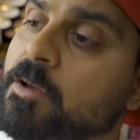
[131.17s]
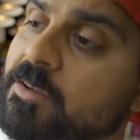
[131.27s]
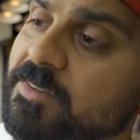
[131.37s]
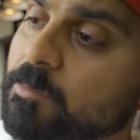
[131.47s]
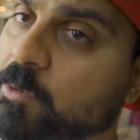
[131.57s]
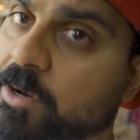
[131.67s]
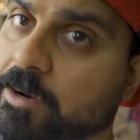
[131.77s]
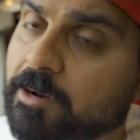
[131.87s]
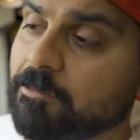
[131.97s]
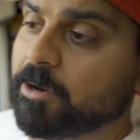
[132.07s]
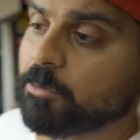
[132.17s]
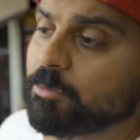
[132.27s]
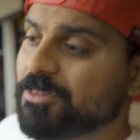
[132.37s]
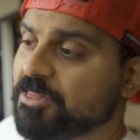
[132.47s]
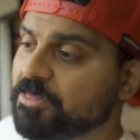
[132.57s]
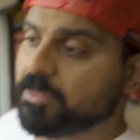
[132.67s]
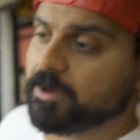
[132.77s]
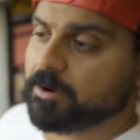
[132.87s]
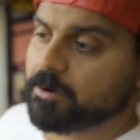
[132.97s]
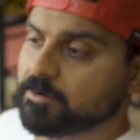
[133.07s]
somewhere around
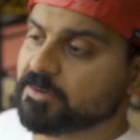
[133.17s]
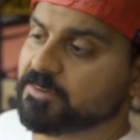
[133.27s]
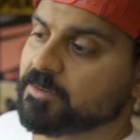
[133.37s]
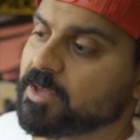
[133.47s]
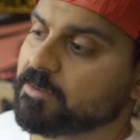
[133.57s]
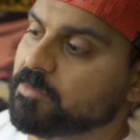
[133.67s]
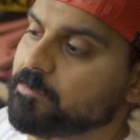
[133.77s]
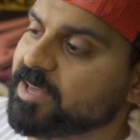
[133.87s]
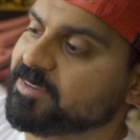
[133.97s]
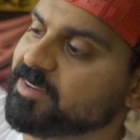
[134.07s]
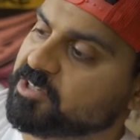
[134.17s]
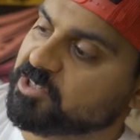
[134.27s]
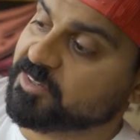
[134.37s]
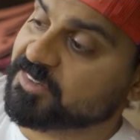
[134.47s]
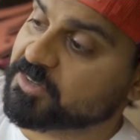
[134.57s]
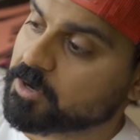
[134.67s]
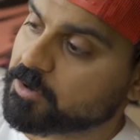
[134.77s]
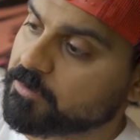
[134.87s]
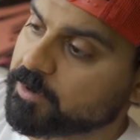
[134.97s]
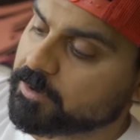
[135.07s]
there so that the bands actually start
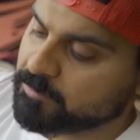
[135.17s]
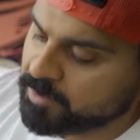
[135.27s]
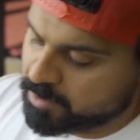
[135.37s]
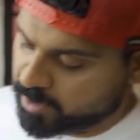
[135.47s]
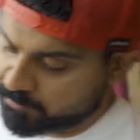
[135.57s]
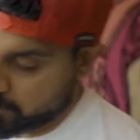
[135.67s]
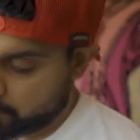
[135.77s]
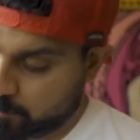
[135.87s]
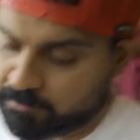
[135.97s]
there and they don't